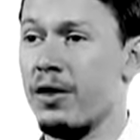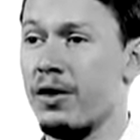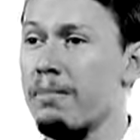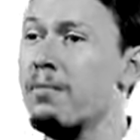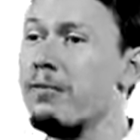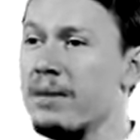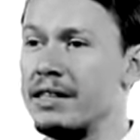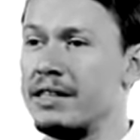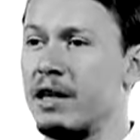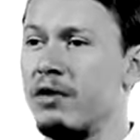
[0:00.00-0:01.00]
the movement
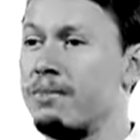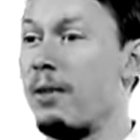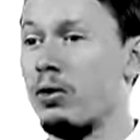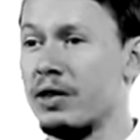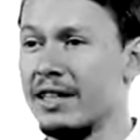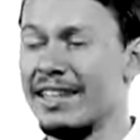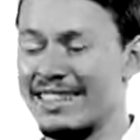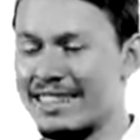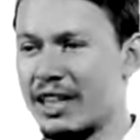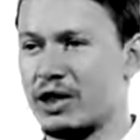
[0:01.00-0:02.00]
itself, bowling, is
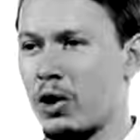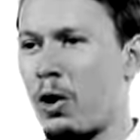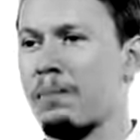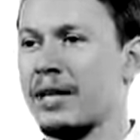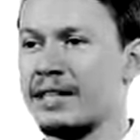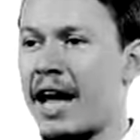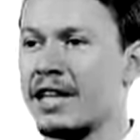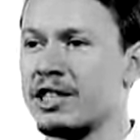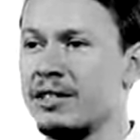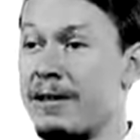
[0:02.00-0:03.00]
such a complex
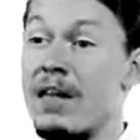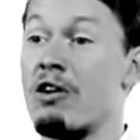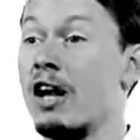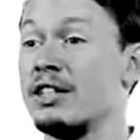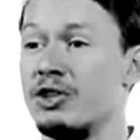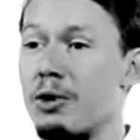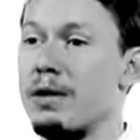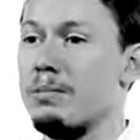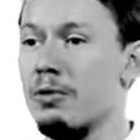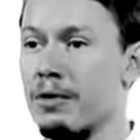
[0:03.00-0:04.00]
action and there are so many
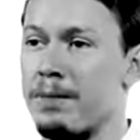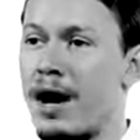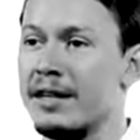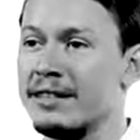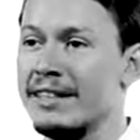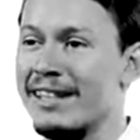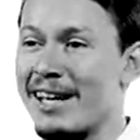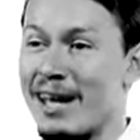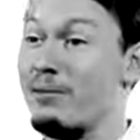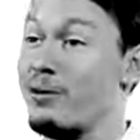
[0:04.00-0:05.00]
moving parts,
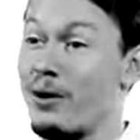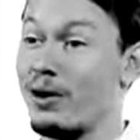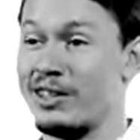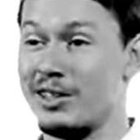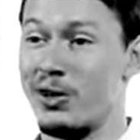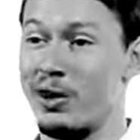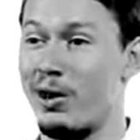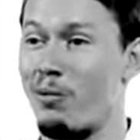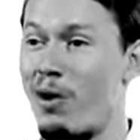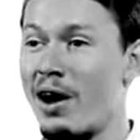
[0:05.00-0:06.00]
if you focus internally
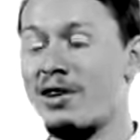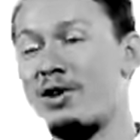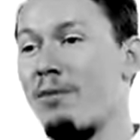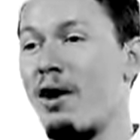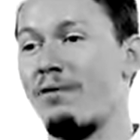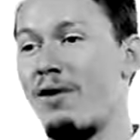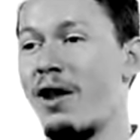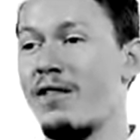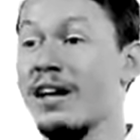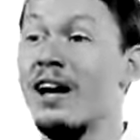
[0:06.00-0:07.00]
on one, you might
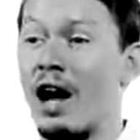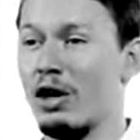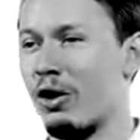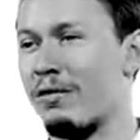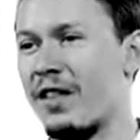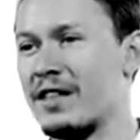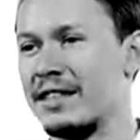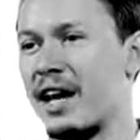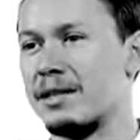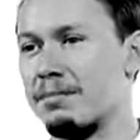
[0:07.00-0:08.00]
find that a lot of others
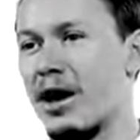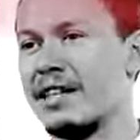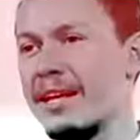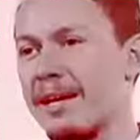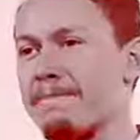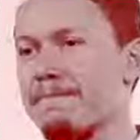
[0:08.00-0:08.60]
start to break down.